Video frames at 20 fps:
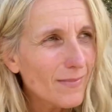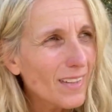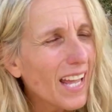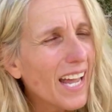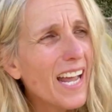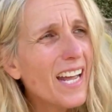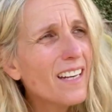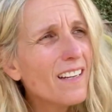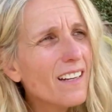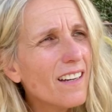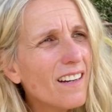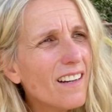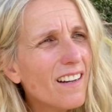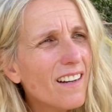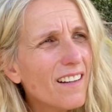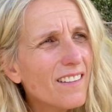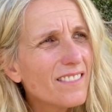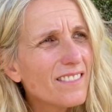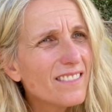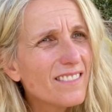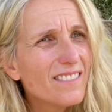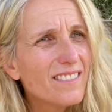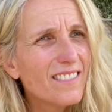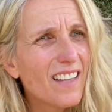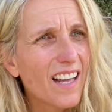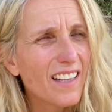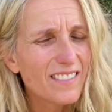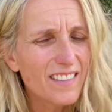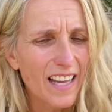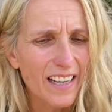And
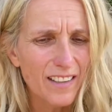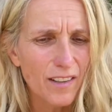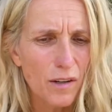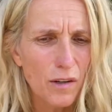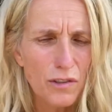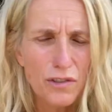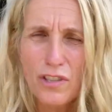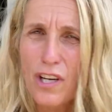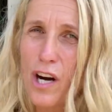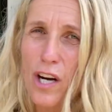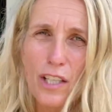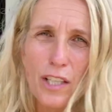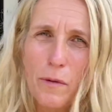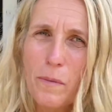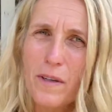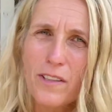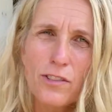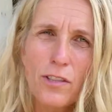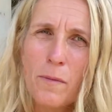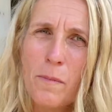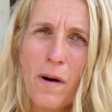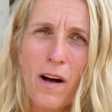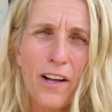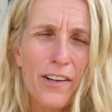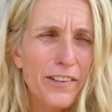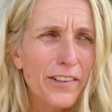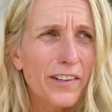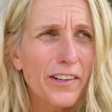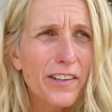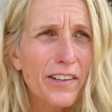then also there were some
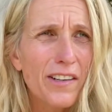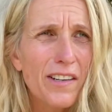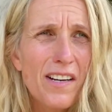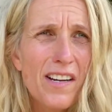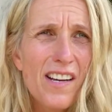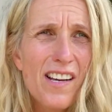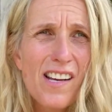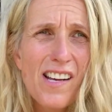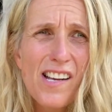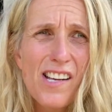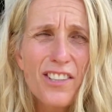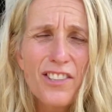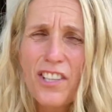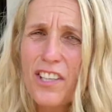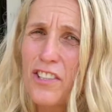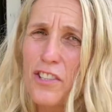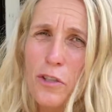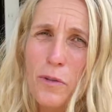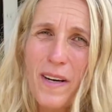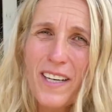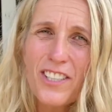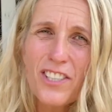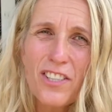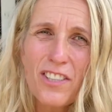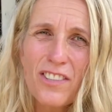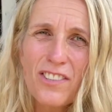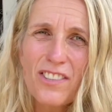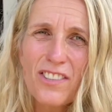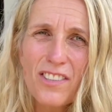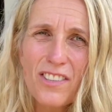other
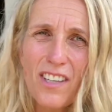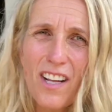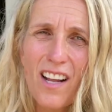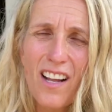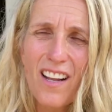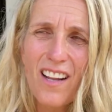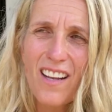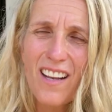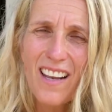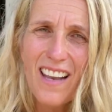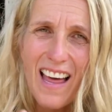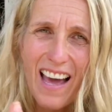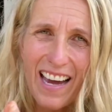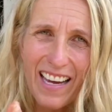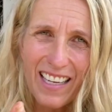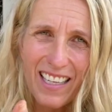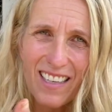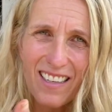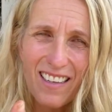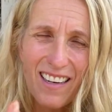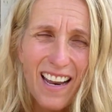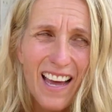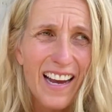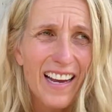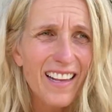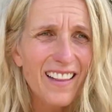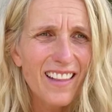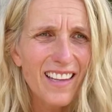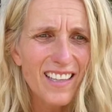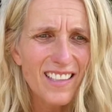situations
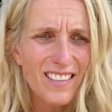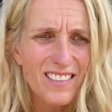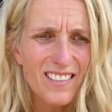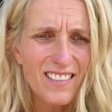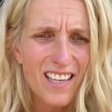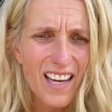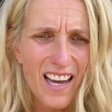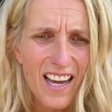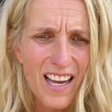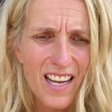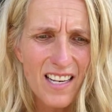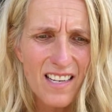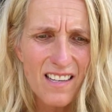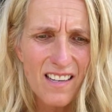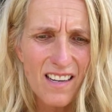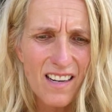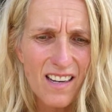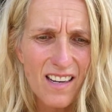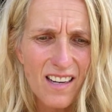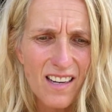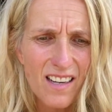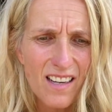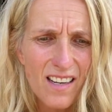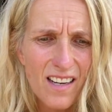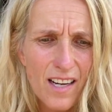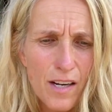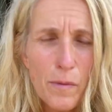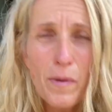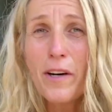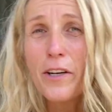like this. And
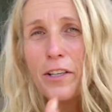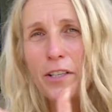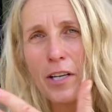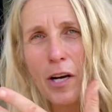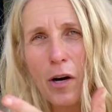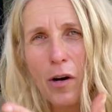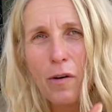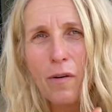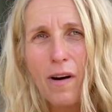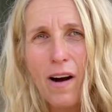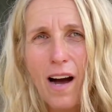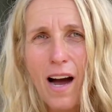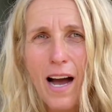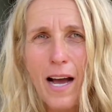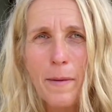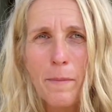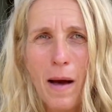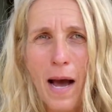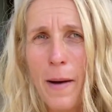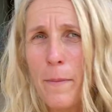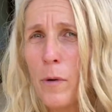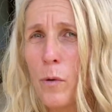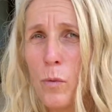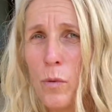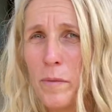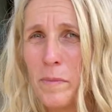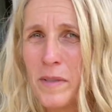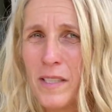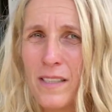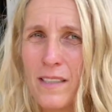well, you know, I'm a
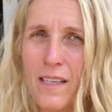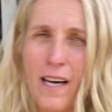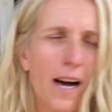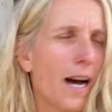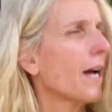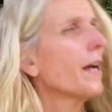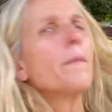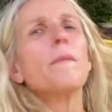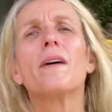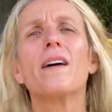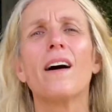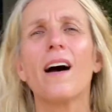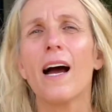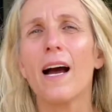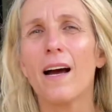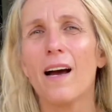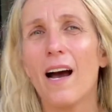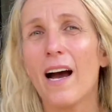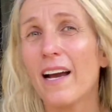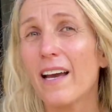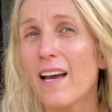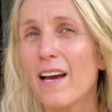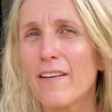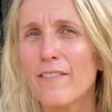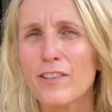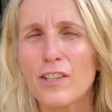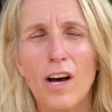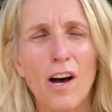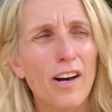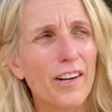woman. I have
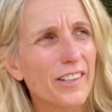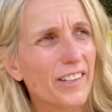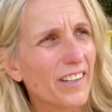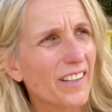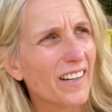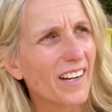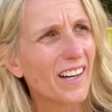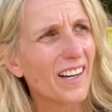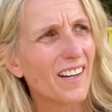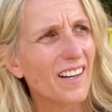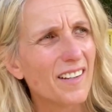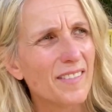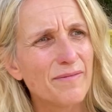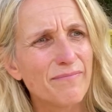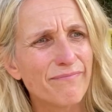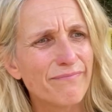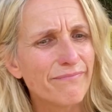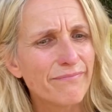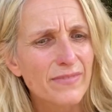a daughter. And